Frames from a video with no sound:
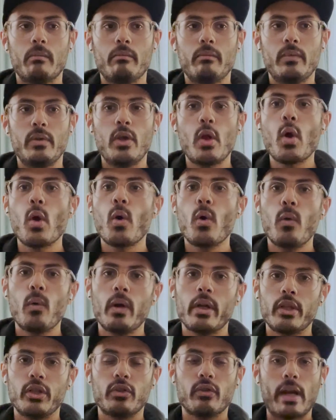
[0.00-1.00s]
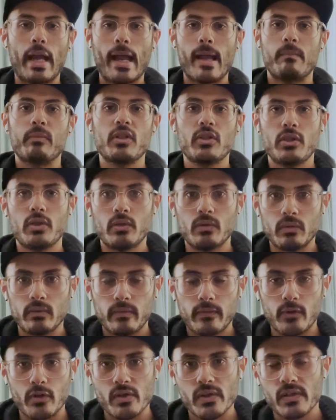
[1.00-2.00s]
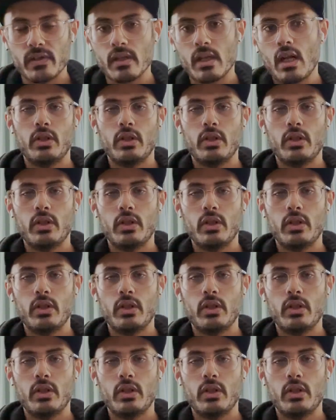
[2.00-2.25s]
know your aptitude first.